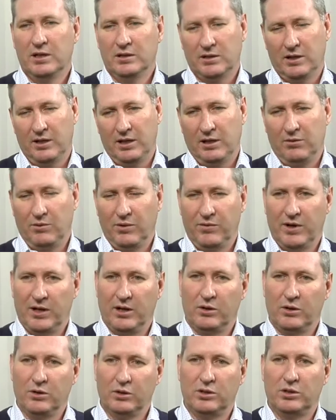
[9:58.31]
So I think we've had
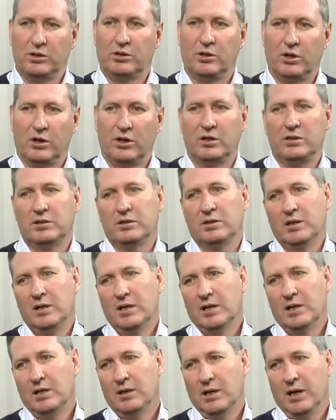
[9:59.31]
a good start,
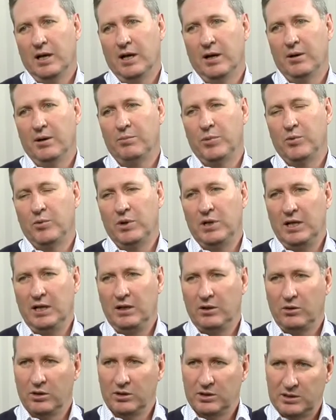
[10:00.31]
uh, but we
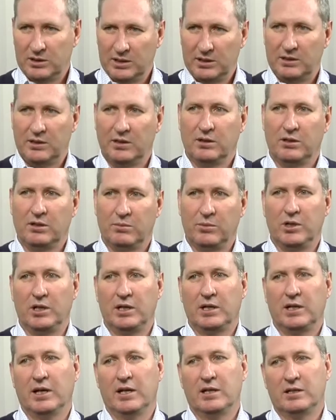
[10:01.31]
need consistent
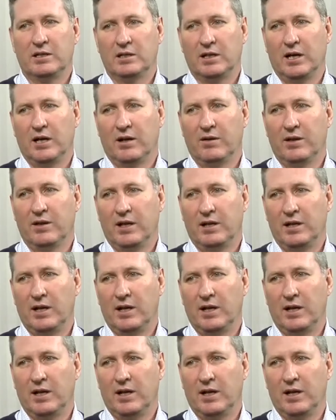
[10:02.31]
communication out of that